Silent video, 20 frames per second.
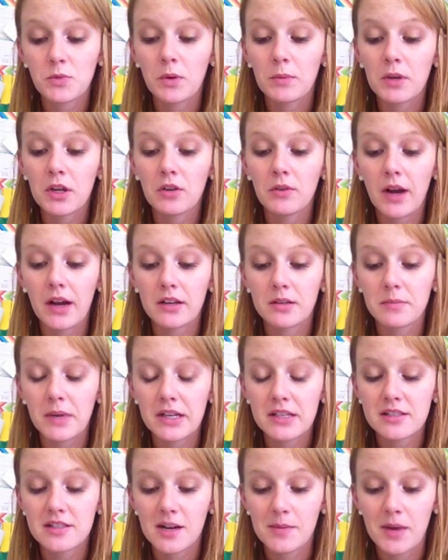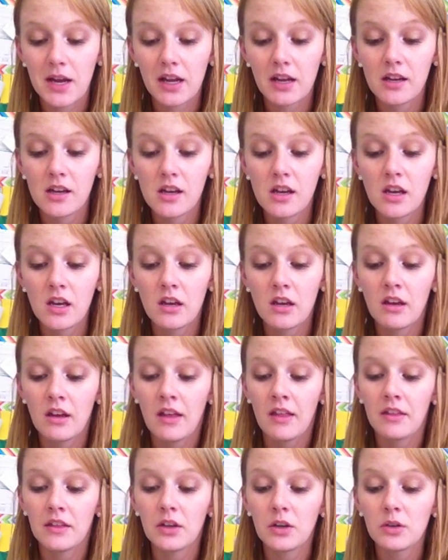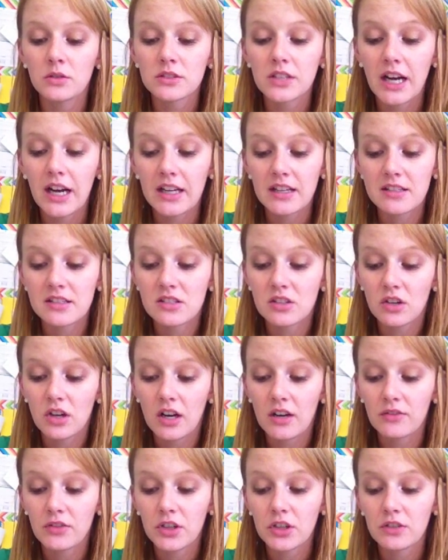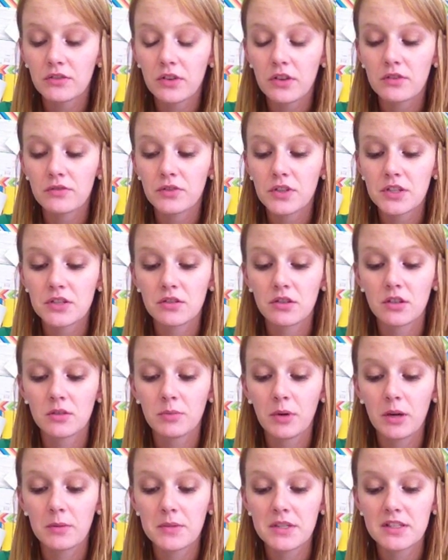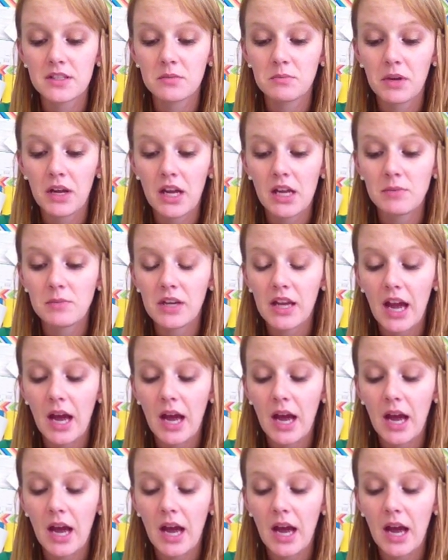worming around in my stomach. The old guy is still hovering over the freezer compartments and paying me